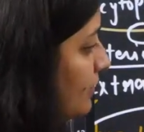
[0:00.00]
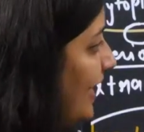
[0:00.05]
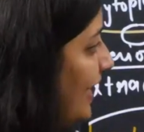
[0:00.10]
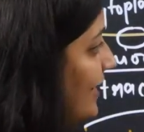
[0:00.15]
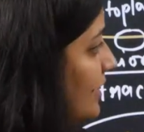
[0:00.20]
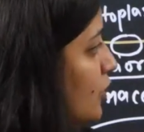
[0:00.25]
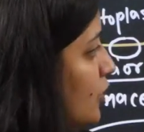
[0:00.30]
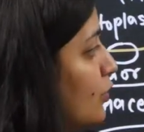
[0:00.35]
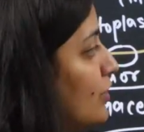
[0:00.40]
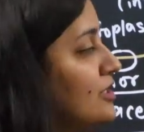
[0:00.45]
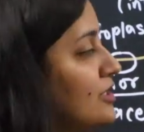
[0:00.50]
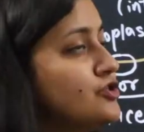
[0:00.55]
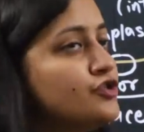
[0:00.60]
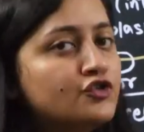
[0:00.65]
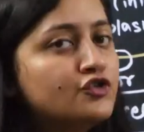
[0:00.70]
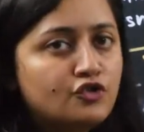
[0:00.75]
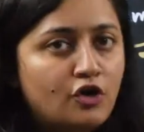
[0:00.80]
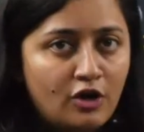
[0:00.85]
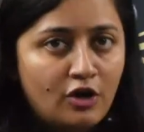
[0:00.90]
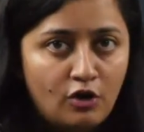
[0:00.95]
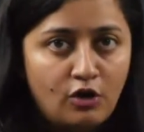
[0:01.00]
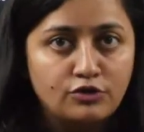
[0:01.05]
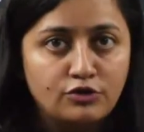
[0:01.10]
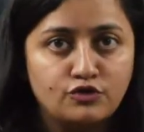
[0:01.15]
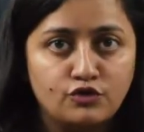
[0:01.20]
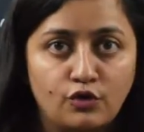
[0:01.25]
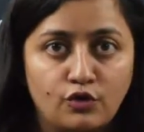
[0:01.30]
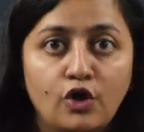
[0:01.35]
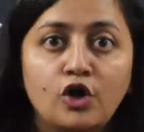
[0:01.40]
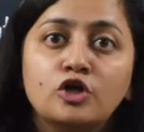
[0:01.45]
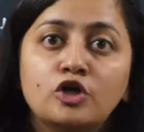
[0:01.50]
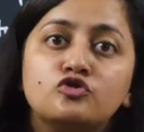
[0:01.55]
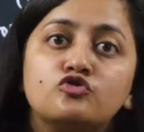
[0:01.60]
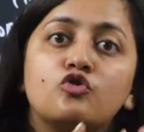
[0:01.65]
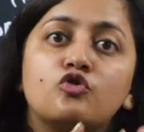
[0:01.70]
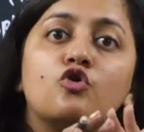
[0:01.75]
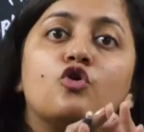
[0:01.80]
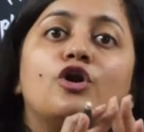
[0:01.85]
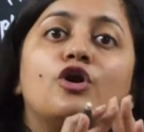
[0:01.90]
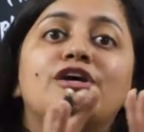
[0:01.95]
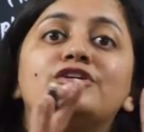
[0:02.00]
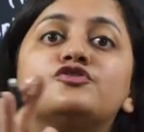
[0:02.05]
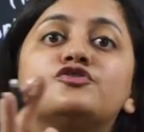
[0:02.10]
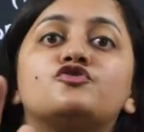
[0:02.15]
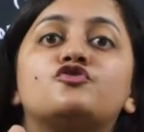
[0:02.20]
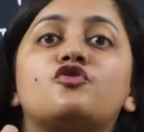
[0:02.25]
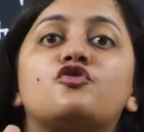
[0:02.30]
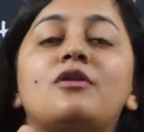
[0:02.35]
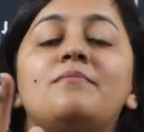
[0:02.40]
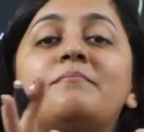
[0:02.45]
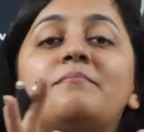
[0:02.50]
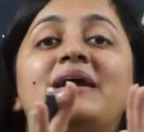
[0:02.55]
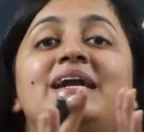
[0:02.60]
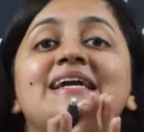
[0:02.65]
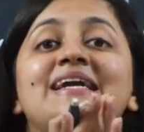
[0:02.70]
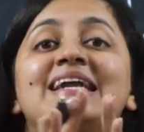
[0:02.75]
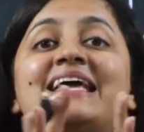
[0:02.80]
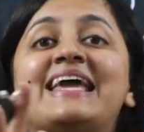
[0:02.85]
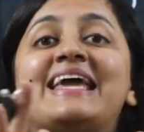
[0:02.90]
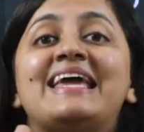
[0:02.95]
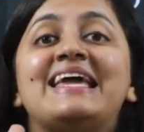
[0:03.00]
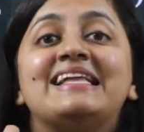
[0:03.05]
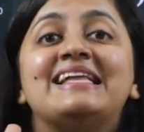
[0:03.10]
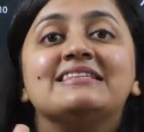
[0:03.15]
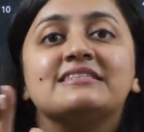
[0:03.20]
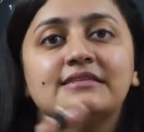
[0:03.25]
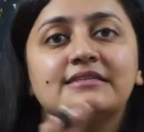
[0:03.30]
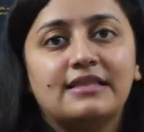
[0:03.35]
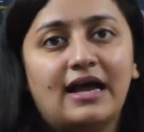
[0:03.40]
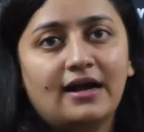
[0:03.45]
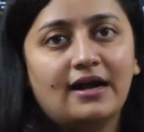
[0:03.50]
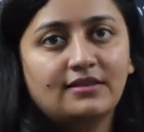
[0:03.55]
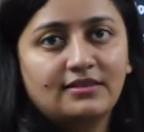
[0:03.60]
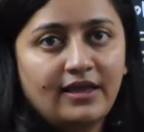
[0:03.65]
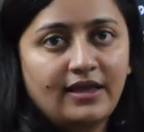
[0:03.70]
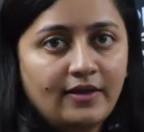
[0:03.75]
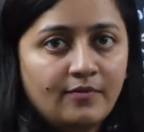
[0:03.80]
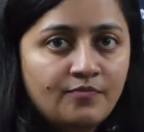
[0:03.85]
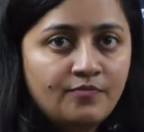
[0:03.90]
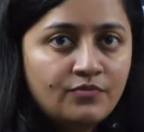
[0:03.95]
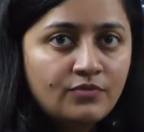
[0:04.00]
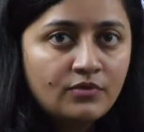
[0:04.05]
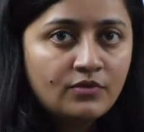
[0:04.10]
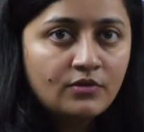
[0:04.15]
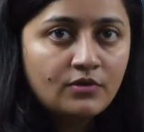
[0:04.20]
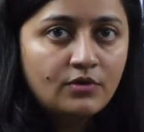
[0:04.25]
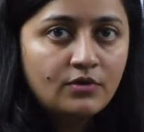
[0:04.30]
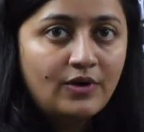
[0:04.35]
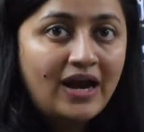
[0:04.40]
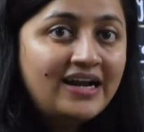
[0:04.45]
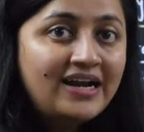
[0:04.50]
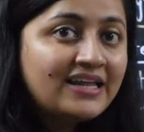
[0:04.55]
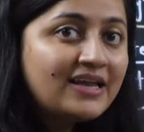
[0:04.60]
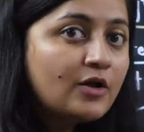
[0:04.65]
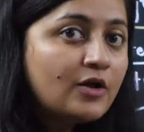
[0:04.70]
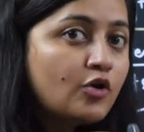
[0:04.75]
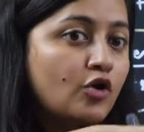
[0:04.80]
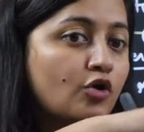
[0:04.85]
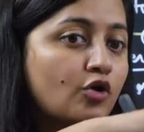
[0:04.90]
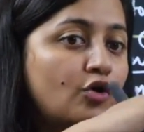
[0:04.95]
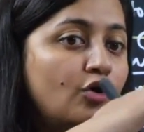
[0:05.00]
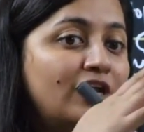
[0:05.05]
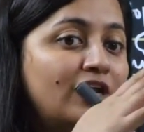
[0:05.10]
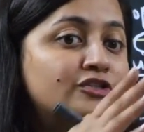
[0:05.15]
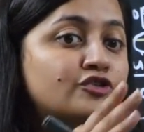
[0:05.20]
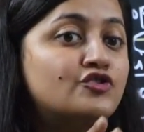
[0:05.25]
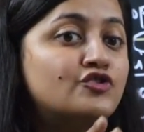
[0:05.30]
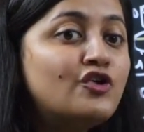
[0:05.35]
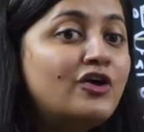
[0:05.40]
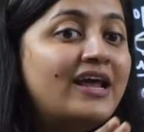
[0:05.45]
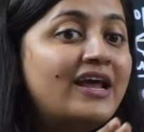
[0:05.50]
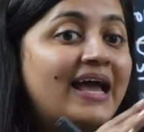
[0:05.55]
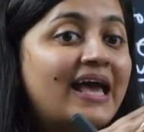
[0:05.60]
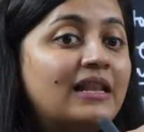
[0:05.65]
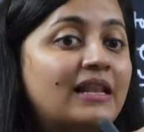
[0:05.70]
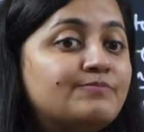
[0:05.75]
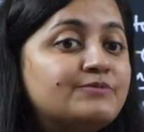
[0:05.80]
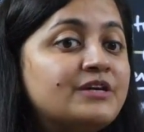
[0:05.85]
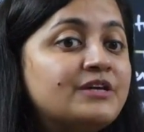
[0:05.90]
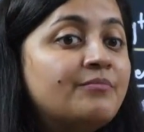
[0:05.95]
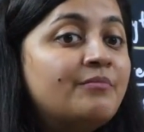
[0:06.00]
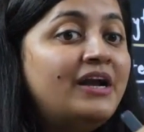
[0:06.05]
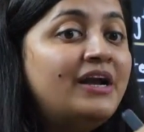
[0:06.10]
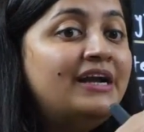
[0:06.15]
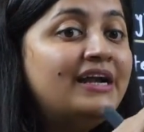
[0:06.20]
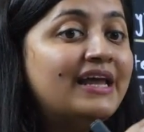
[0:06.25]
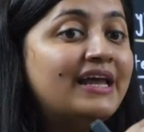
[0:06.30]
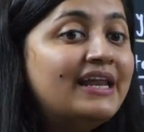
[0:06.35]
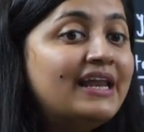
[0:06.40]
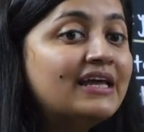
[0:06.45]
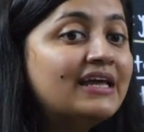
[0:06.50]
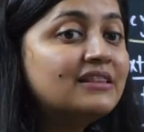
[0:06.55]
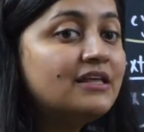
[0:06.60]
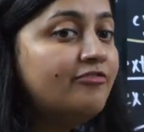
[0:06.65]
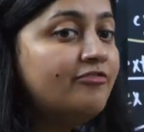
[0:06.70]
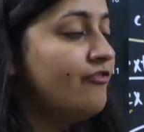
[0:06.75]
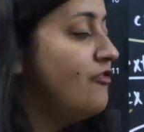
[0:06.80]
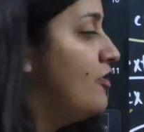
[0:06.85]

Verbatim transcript: right cholesterol also so cholesterol maintains that thing right cholesterol helps in maintaining the